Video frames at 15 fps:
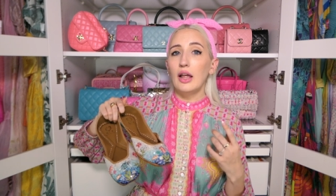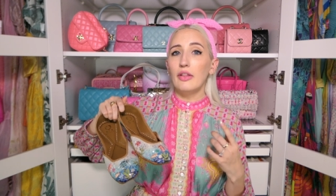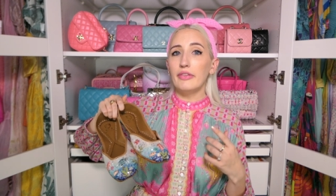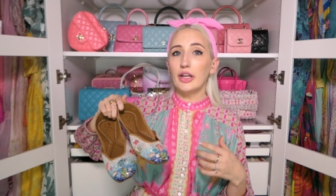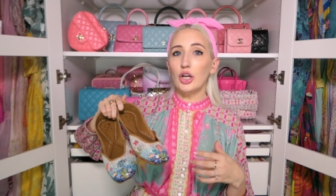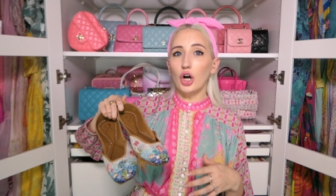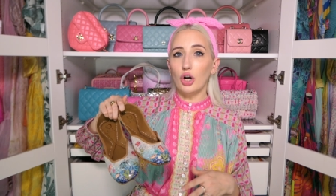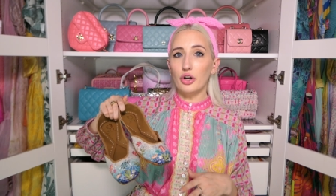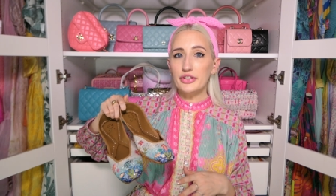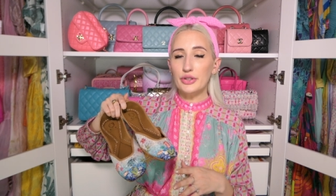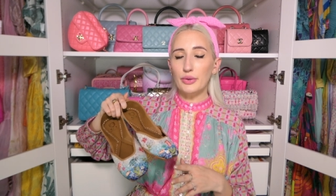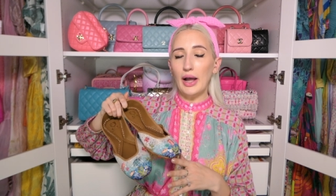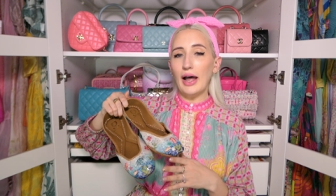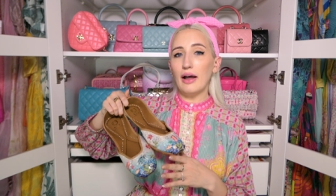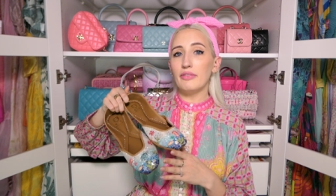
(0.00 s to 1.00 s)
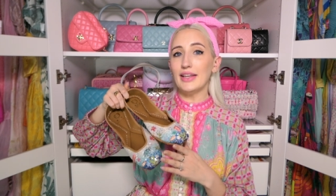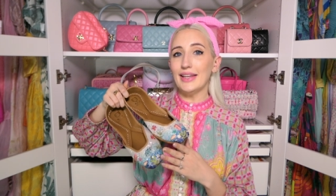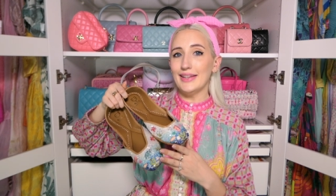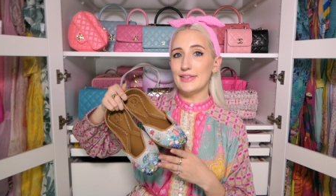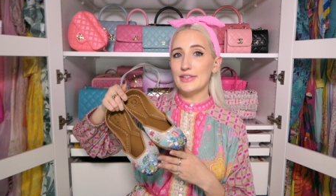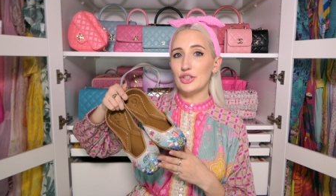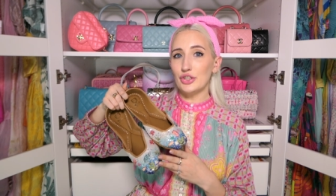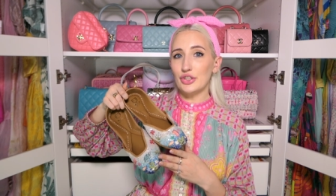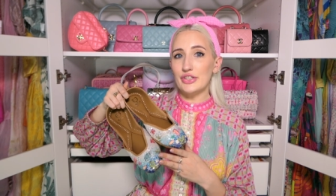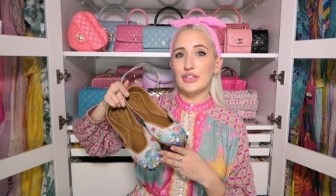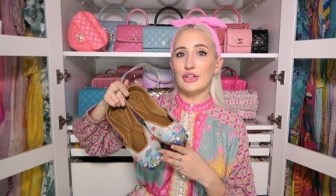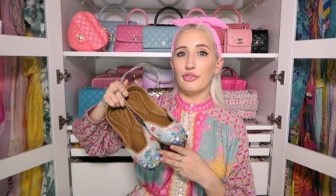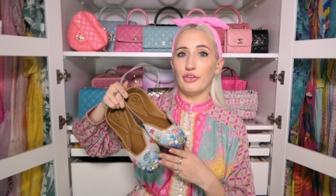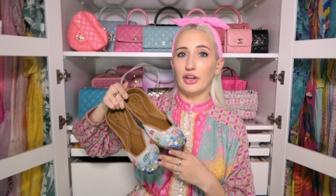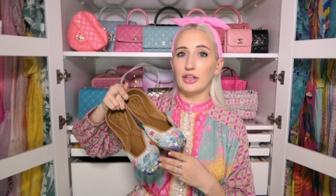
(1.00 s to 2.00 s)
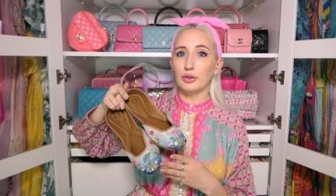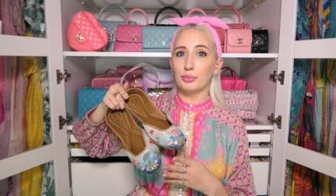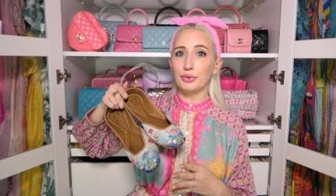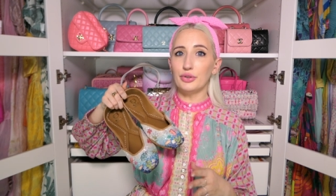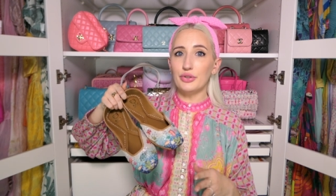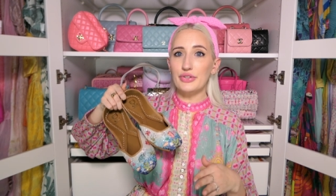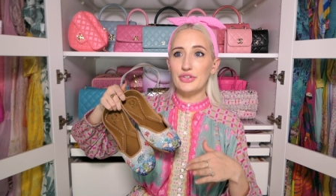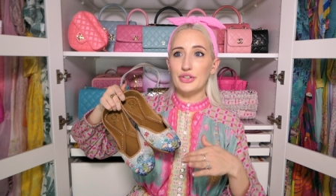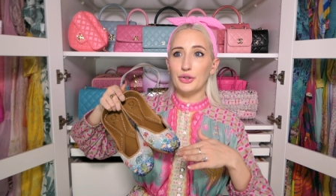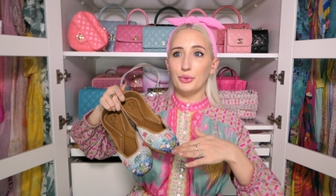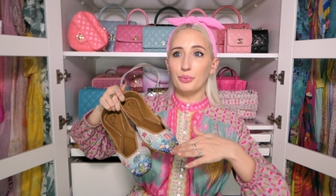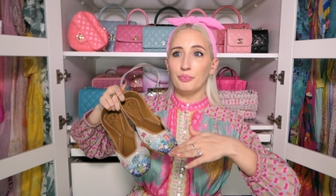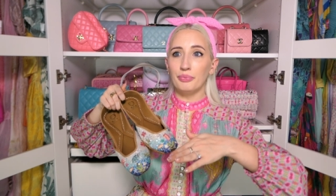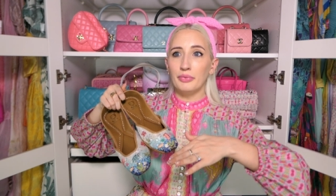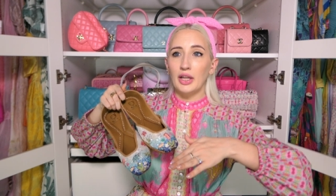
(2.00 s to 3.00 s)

They also have inserts available, so